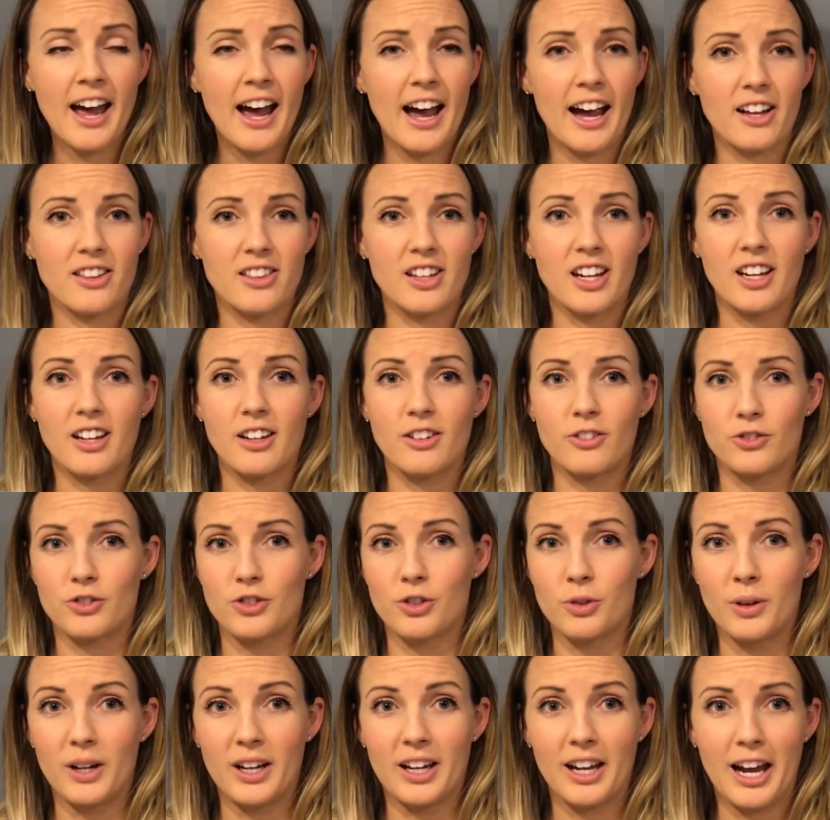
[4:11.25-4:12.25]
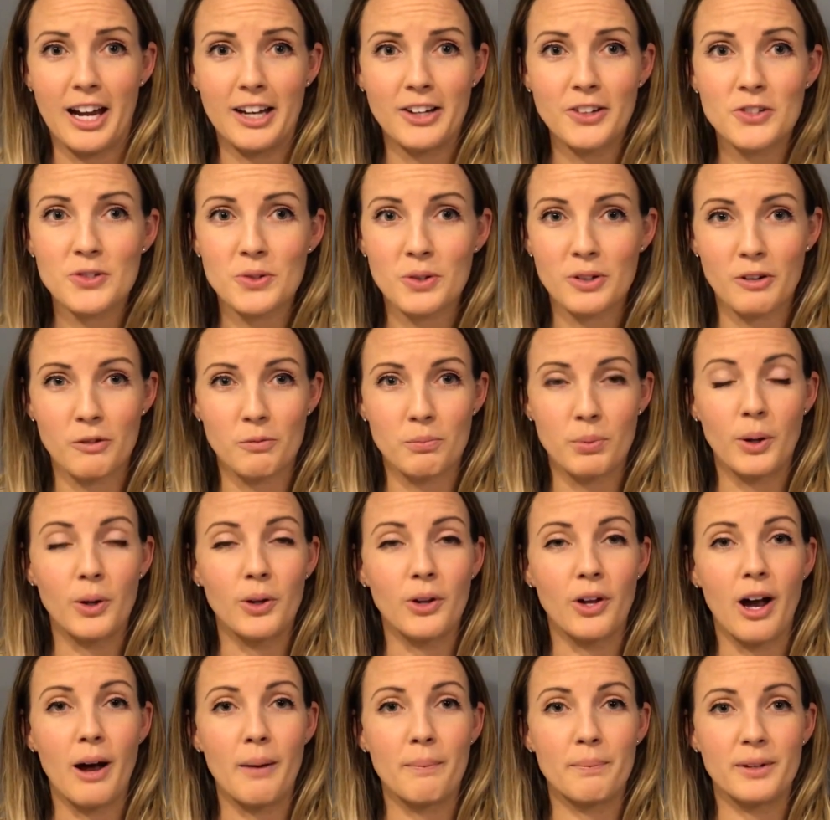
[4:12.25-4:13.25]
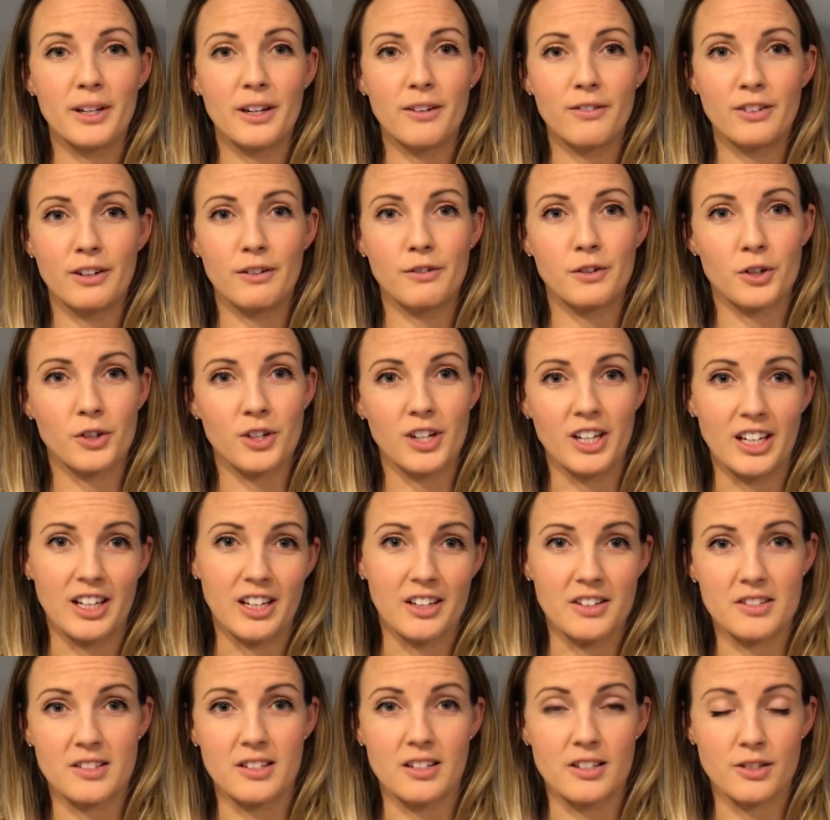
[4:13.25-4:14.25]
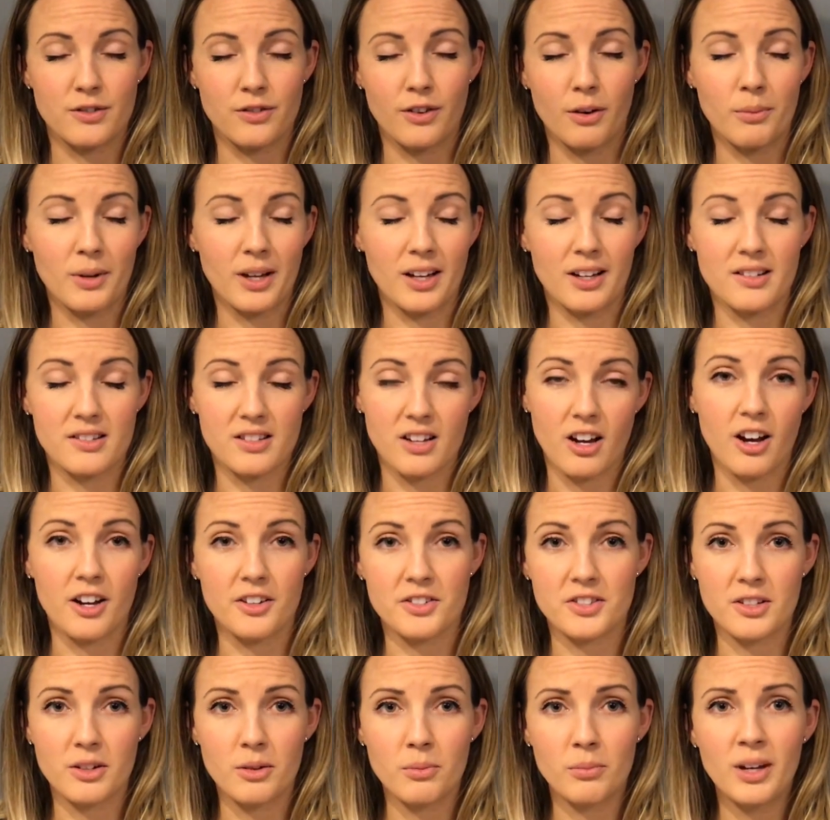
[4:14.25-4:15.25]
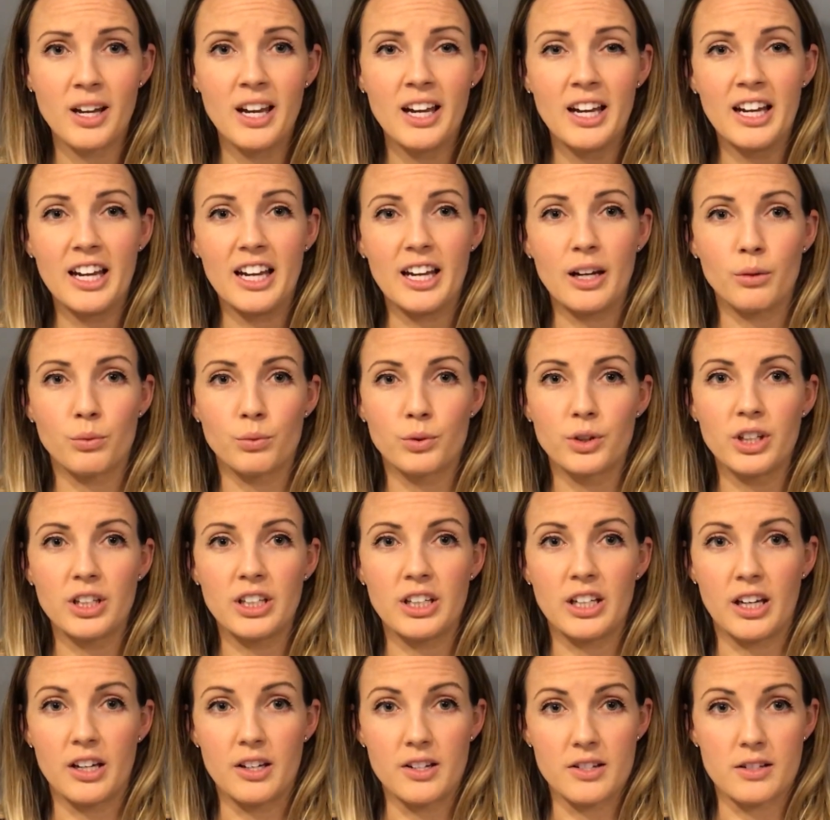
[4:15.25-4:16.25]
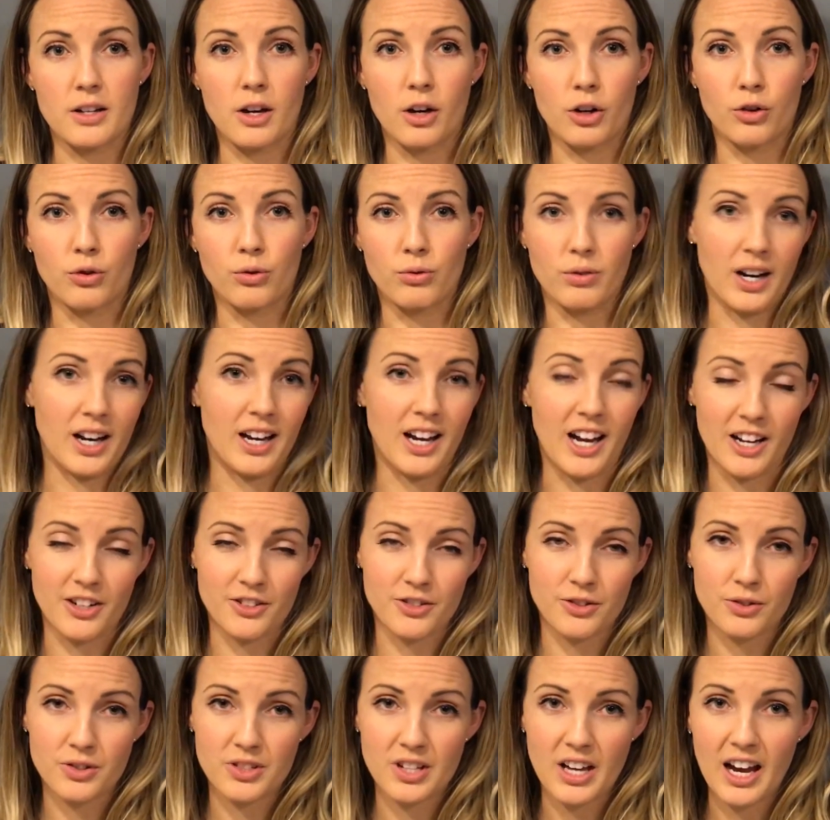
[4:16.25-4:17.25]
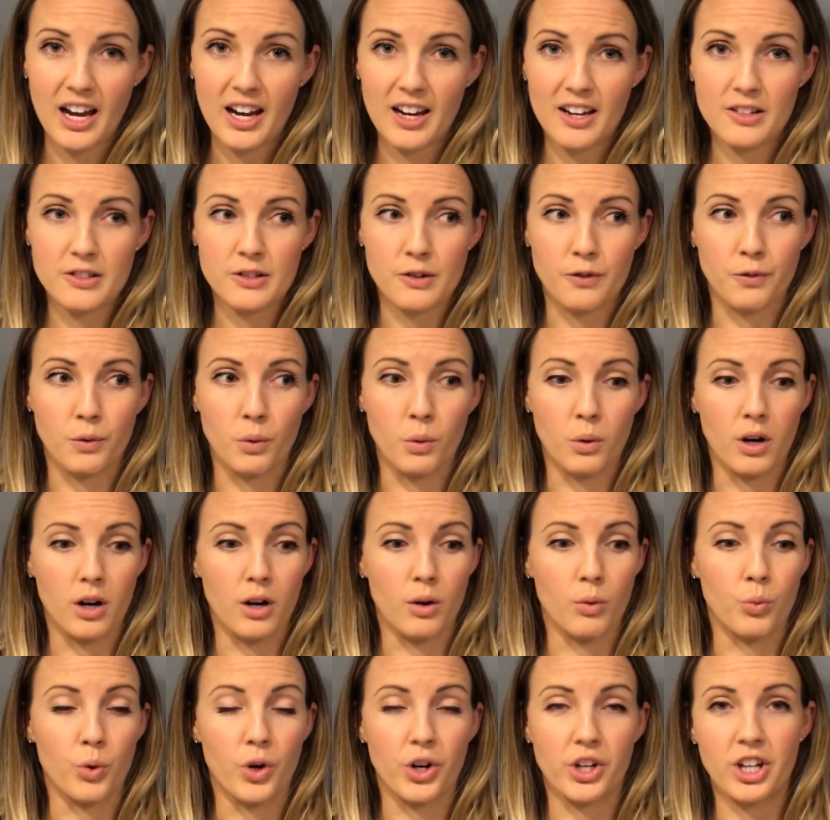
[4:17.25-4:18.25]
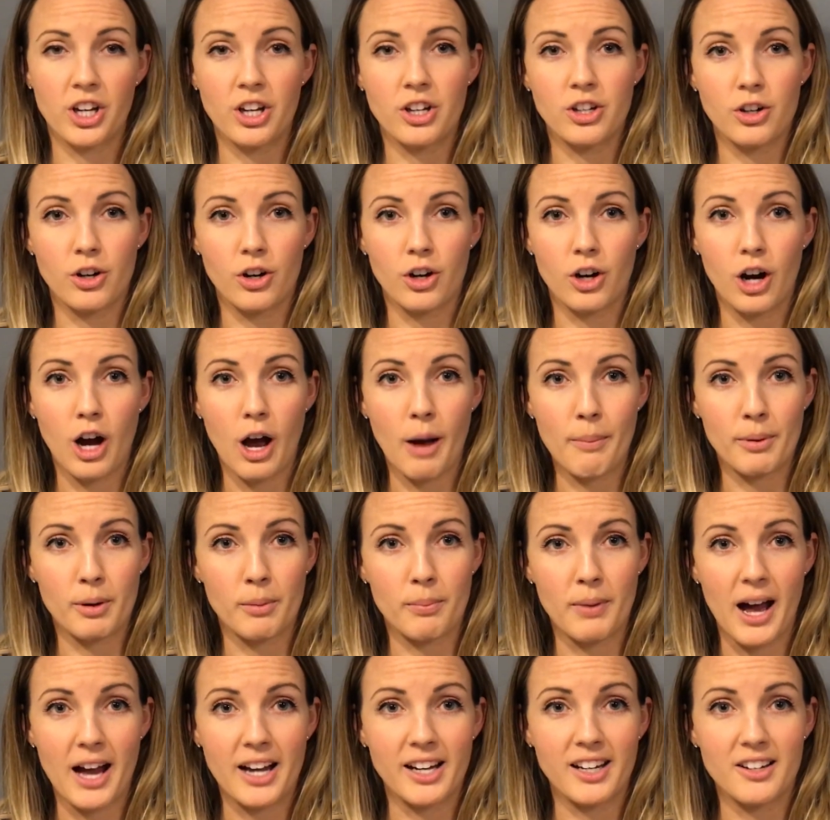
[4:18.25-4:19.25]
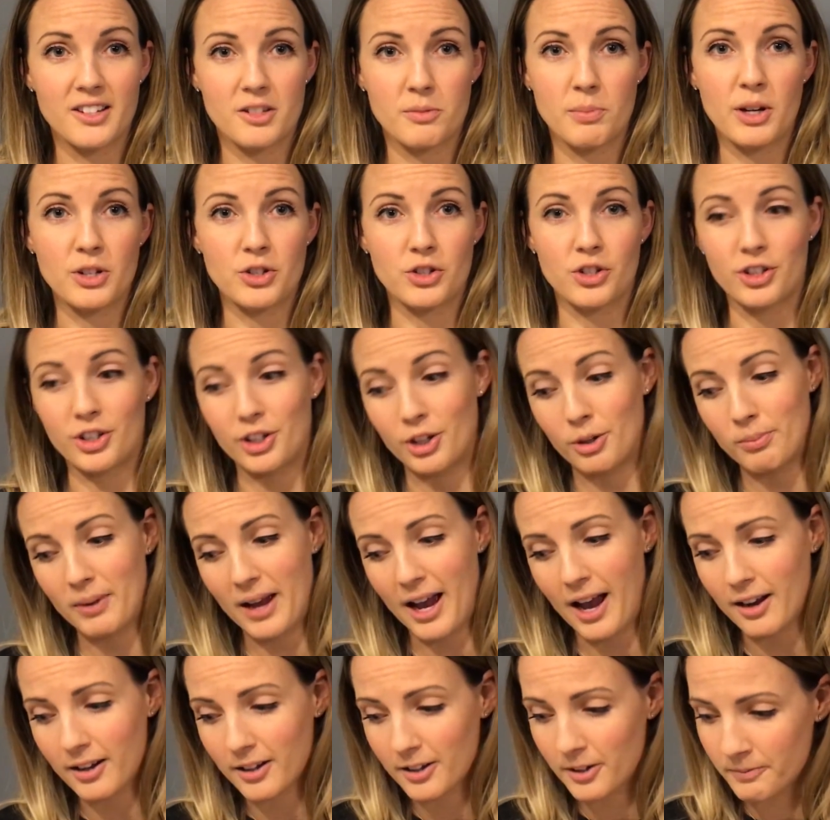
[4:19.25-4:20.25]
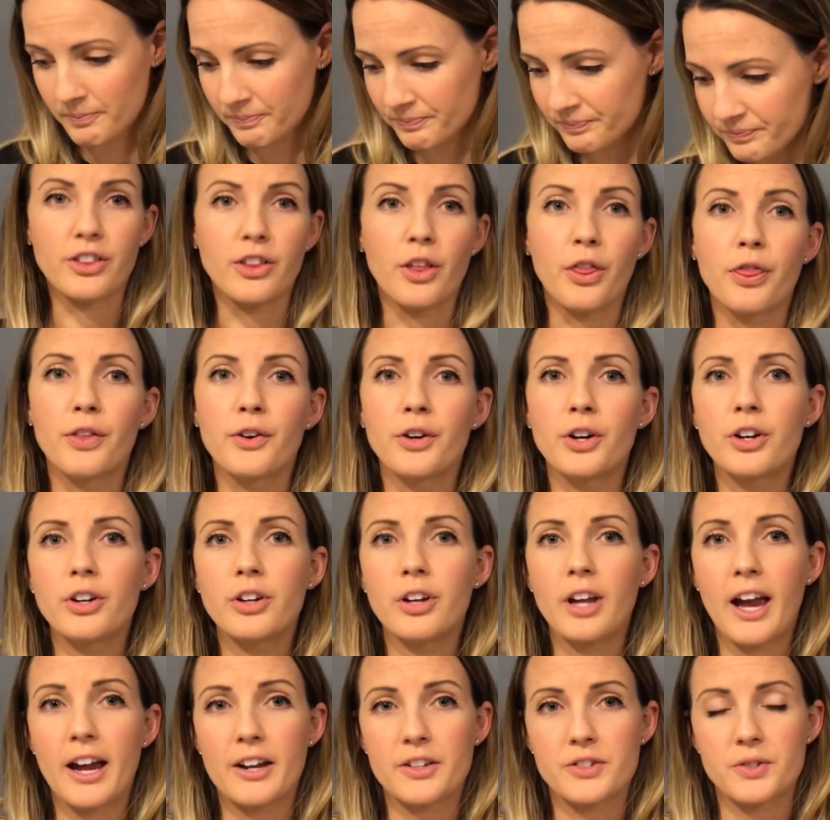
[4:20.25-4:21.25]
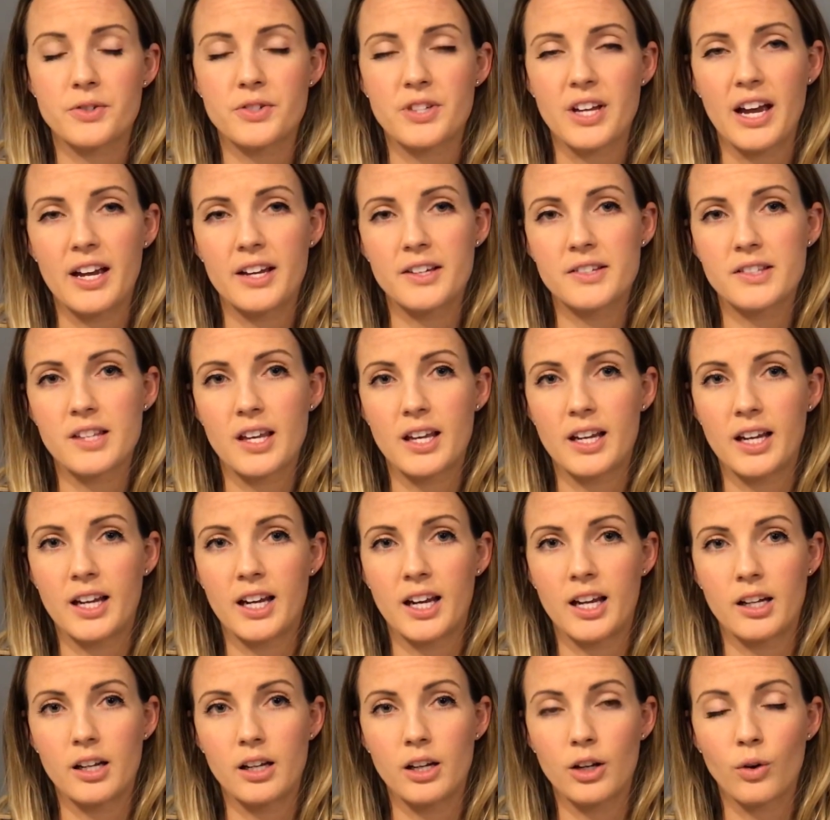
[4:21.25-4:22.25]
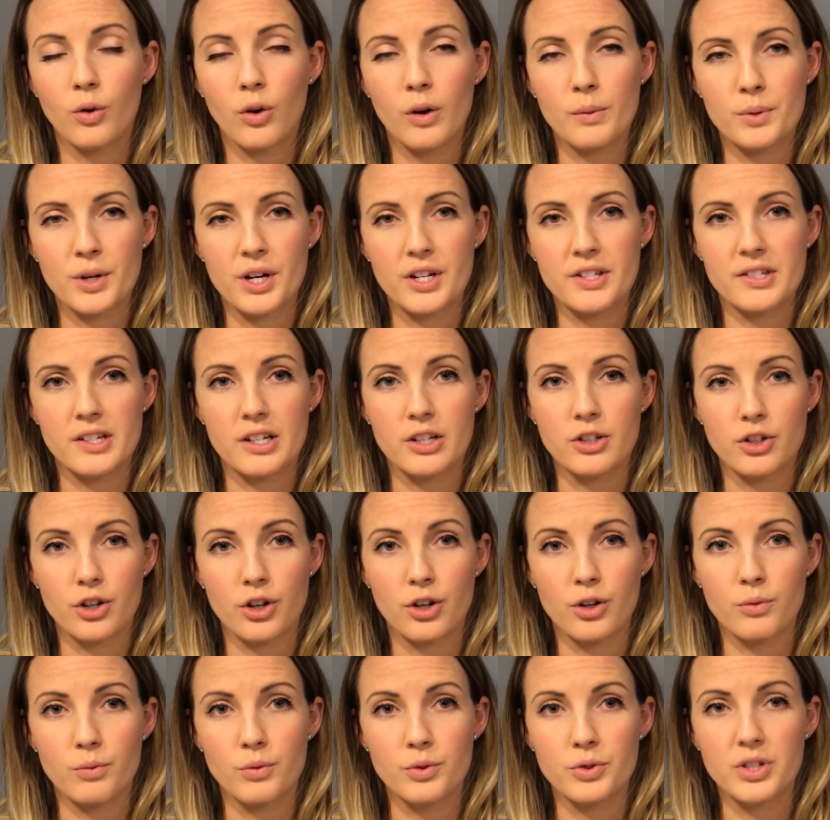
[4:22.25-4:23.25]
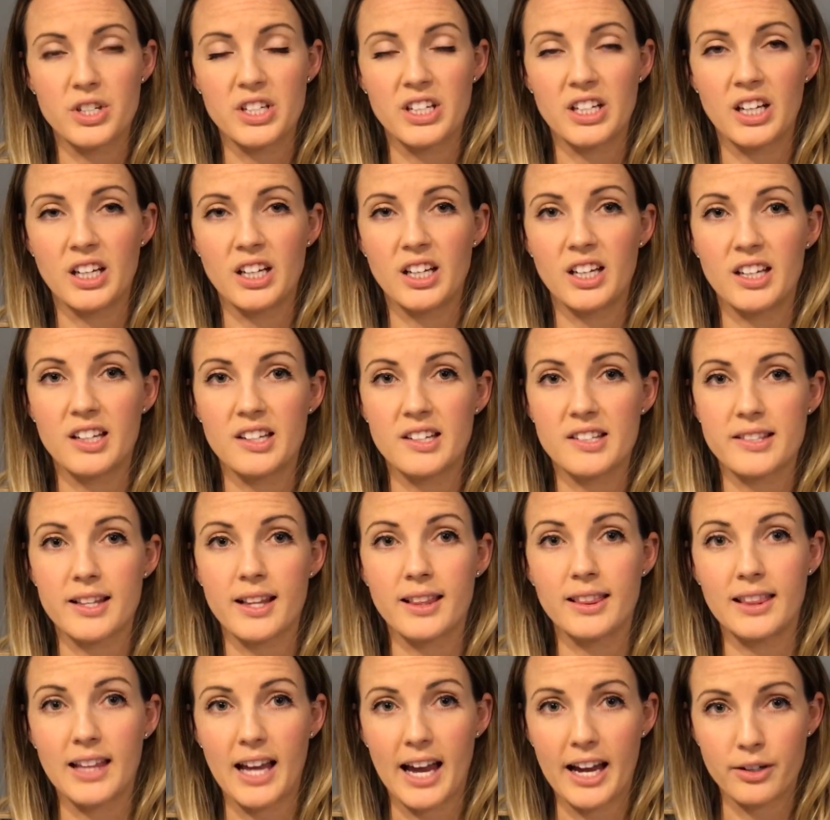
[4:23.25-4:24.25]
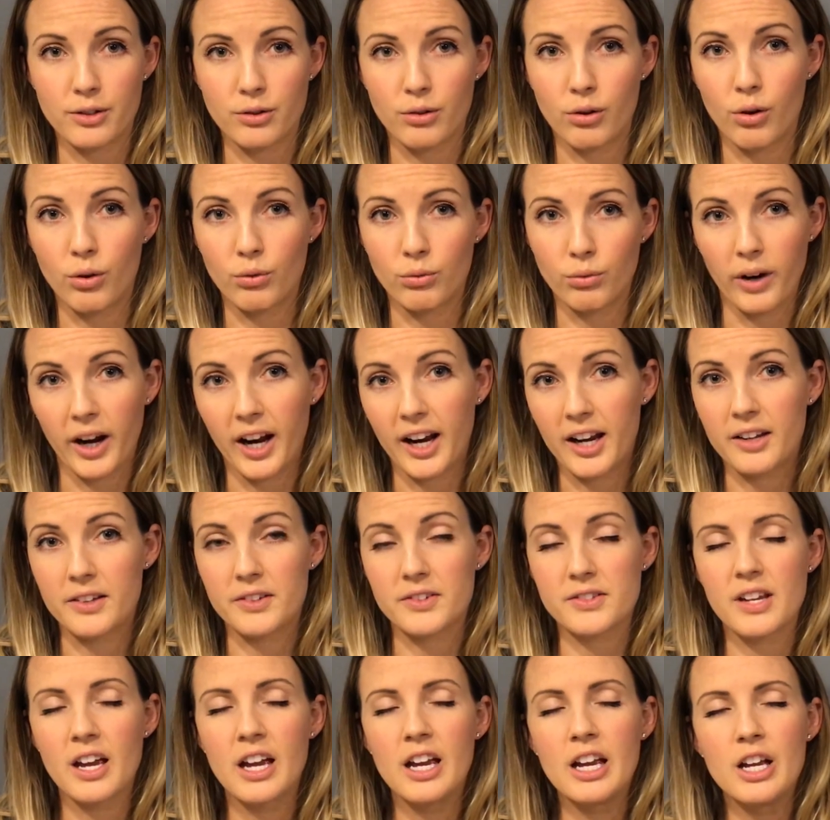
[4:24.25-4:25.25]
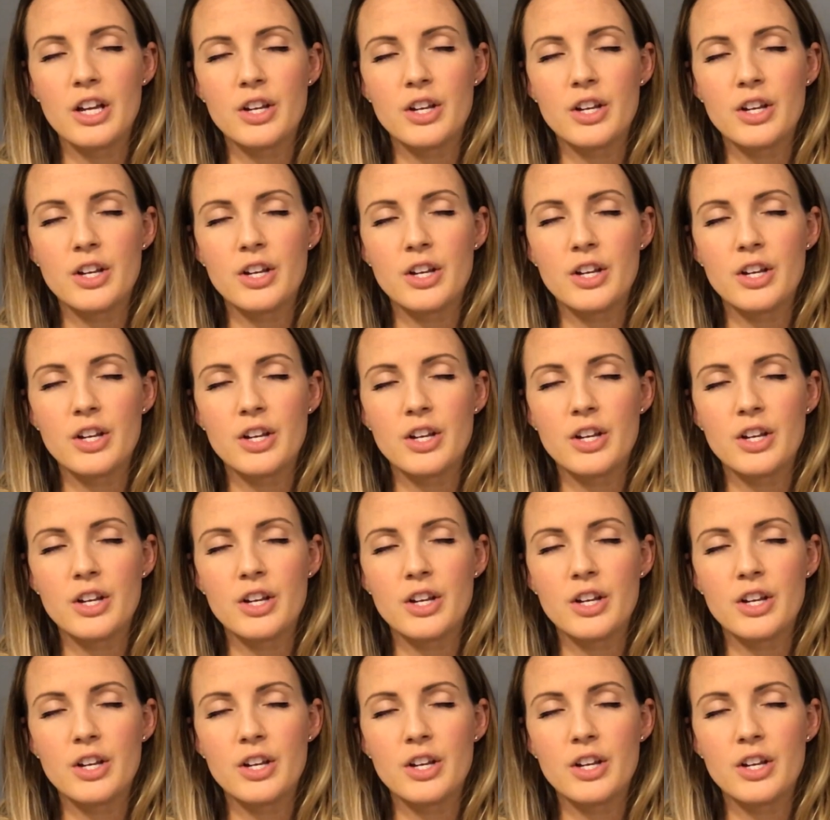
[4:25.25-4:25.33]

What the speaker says: I think doing any sort of pull-up, even if you're getting assist from it, is awesome. It really is a great exercise for working your upper body, especially your back. The third exercise that Hanna incorporates into her routine is lateral raise.